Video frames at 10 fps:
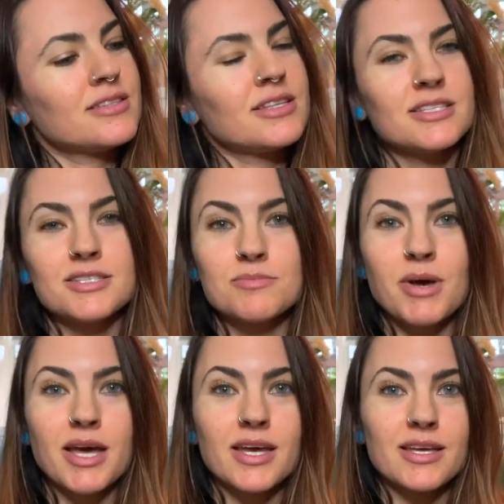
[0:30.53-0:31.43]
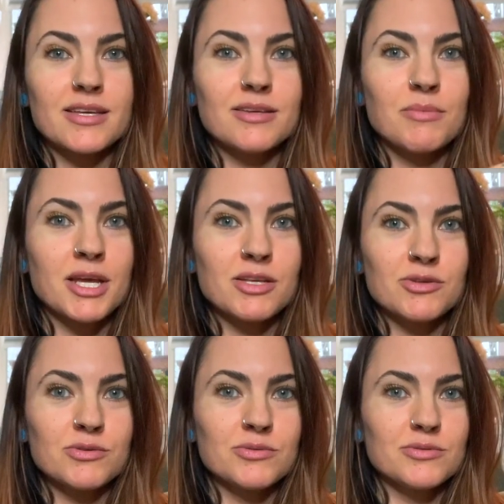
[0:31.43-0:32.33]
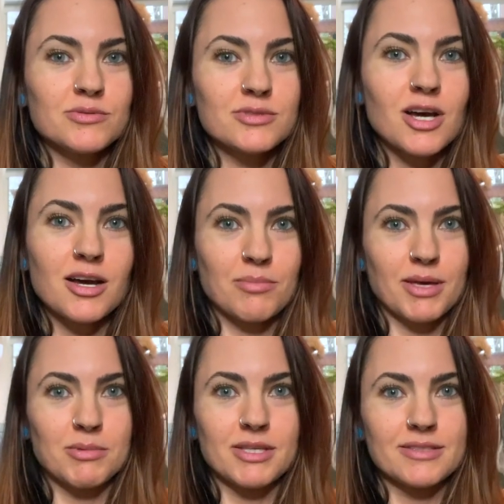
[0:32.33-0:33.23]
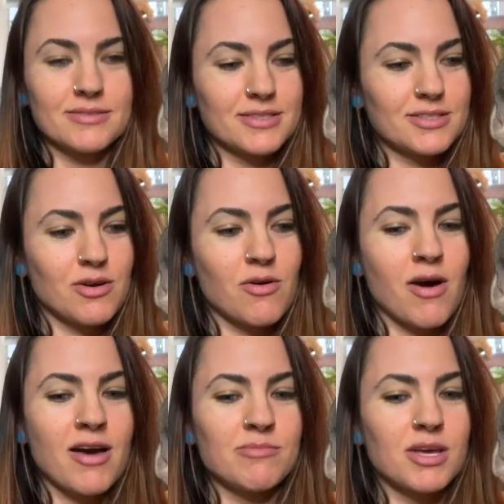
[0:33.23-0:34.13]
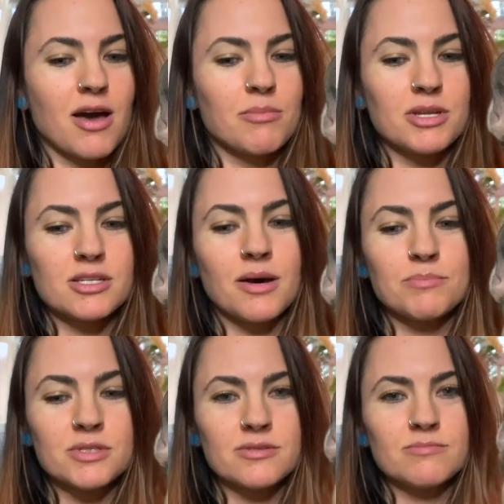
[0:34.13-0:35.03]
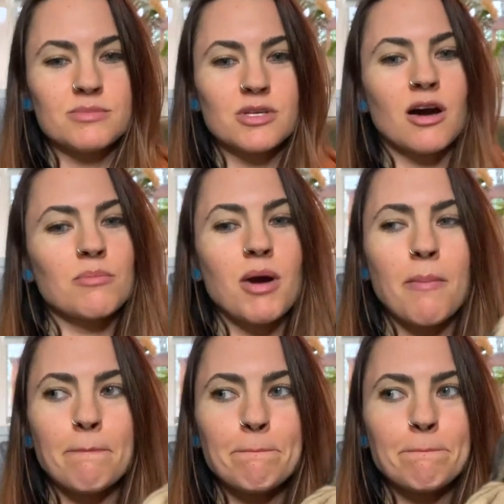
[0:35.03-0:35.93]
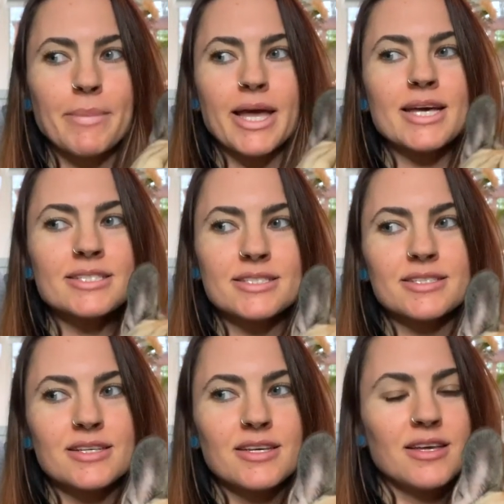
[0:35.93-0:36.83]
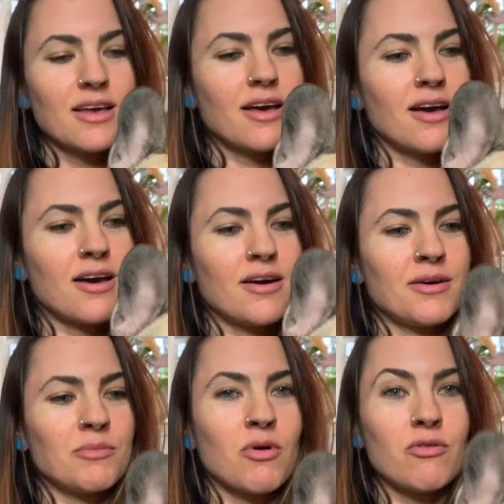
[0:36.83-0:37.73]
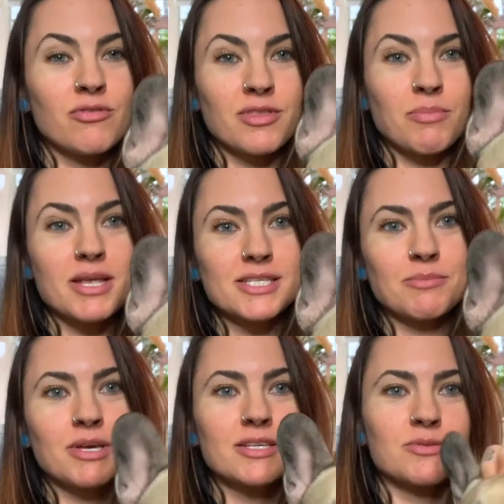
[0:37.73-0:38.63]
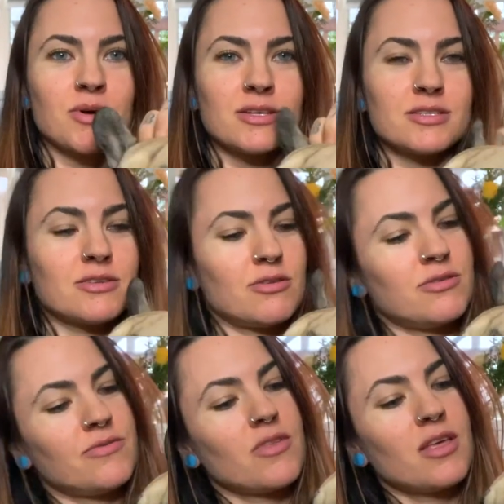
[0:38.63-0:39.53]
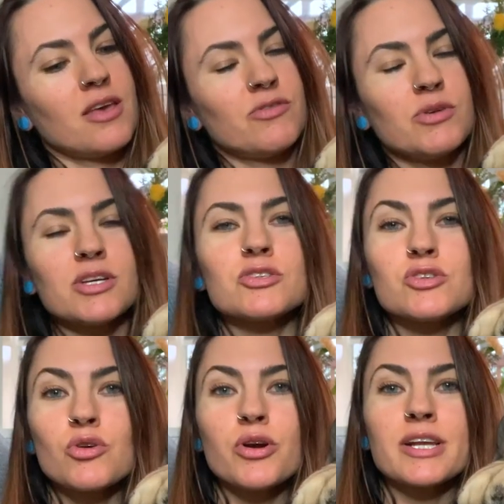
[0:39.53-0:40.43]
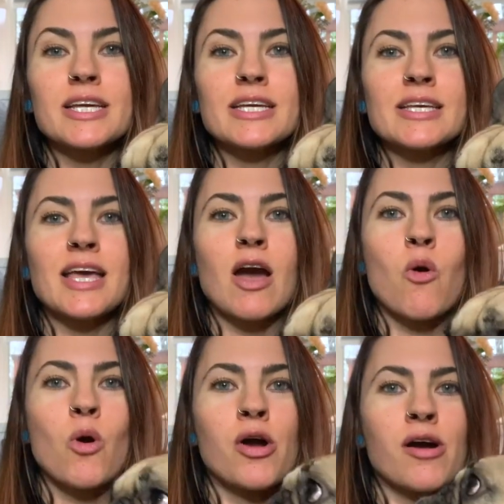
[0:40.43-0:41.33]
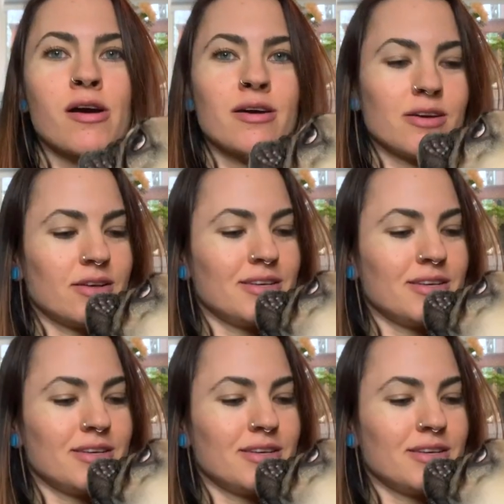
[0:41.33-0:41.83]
This is my new dog baby. So I've become an adoptive dog mom, I guess, over the pandemic as well. So if you hear snorting or